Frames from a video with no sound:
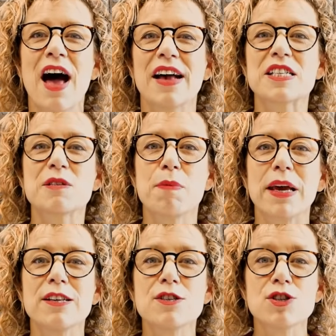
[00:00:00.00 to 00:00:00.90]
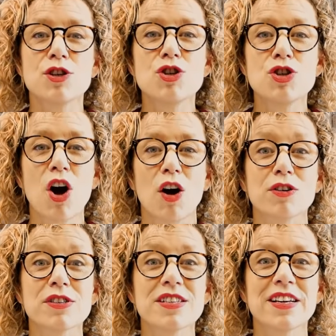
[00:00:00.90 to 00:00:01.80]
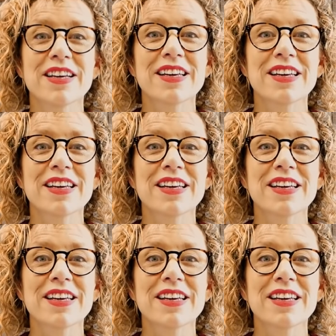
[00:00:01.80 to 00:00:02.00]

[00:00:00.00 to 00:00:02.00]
a space to jot,